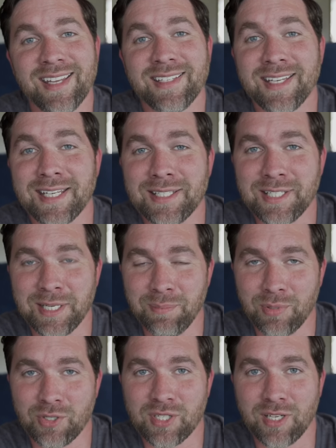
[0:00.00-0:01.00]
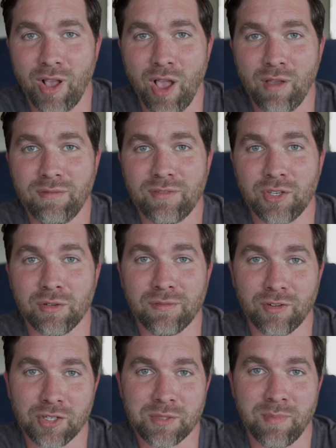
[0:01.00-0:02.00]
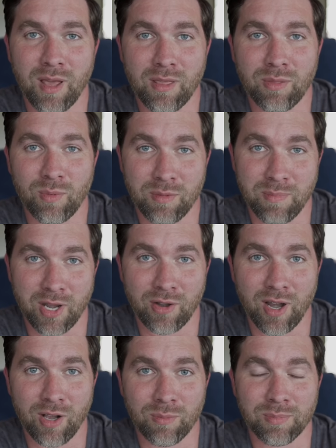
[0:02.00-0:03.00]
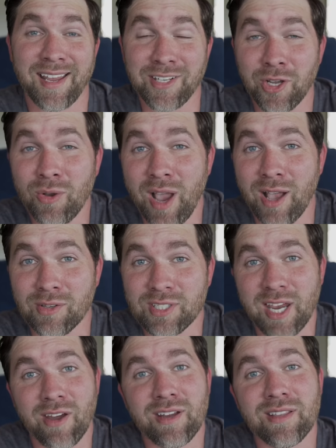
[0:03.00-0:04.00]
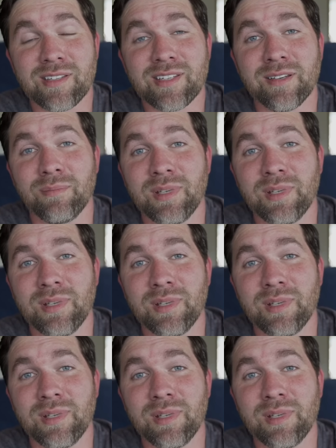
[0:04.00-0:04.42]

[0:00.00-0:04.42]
to get ten percent off your first month with BetterHelp. I know how scary this can